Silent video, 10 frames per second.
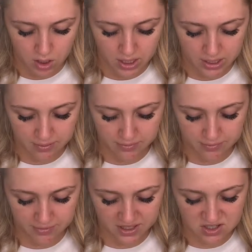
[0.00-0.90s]
I
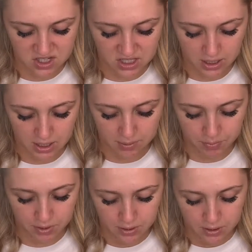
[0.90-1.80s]
fixed it
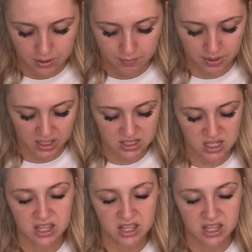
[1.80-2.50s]
up. But